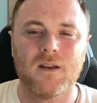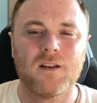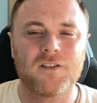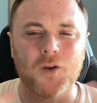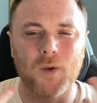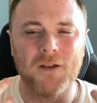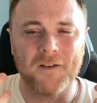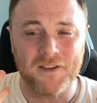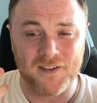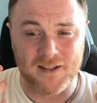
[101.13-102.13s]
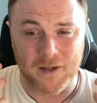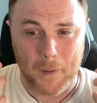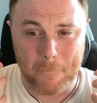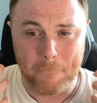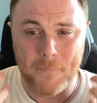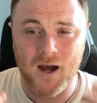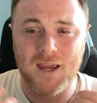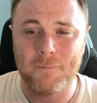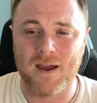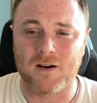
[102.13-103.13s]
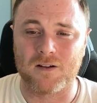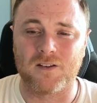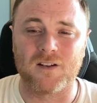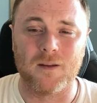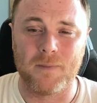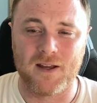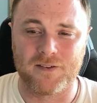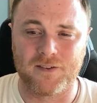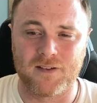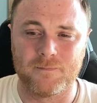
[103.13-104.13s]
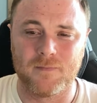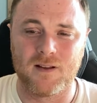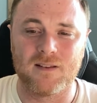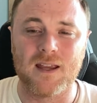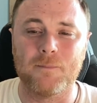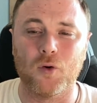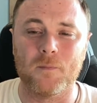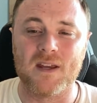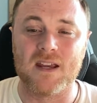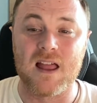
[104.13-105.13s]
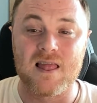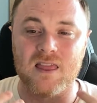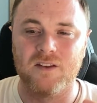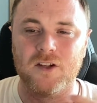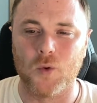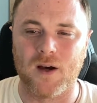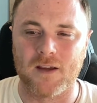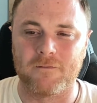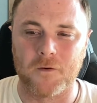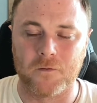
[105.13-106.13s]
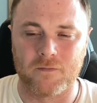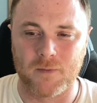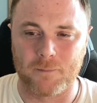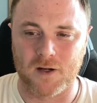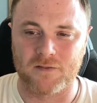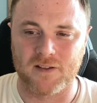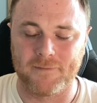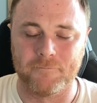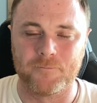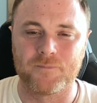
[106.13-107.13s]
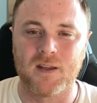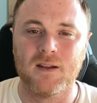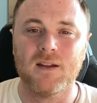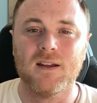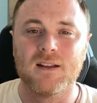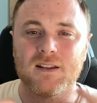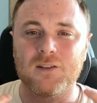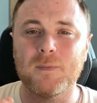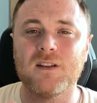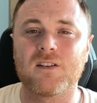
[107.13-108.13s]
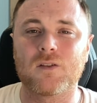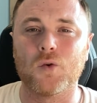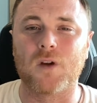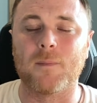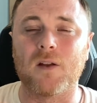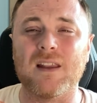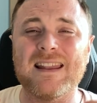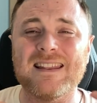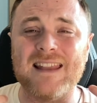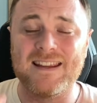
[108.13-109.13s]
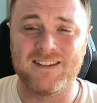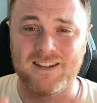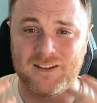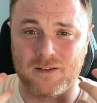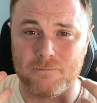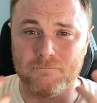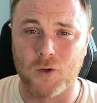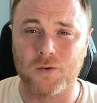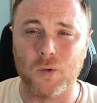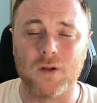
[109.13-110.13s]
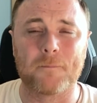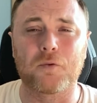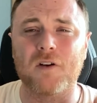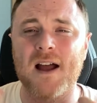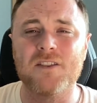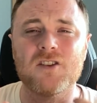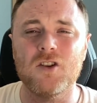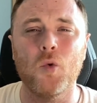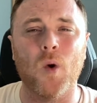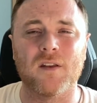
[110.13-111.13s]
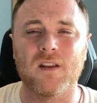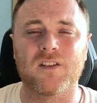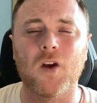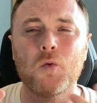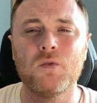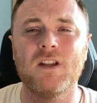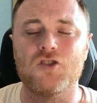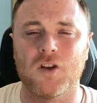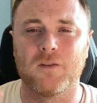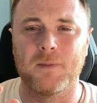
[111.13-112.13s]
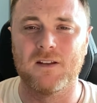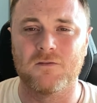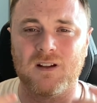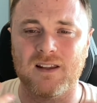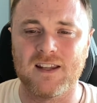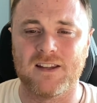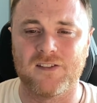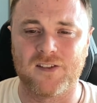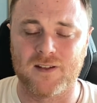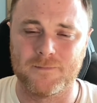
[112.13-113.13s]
So if I said, my parents are the best, they bought me the new iPhone for my birthday, this means they're talking about the latest model, the brand new one that's only just been released.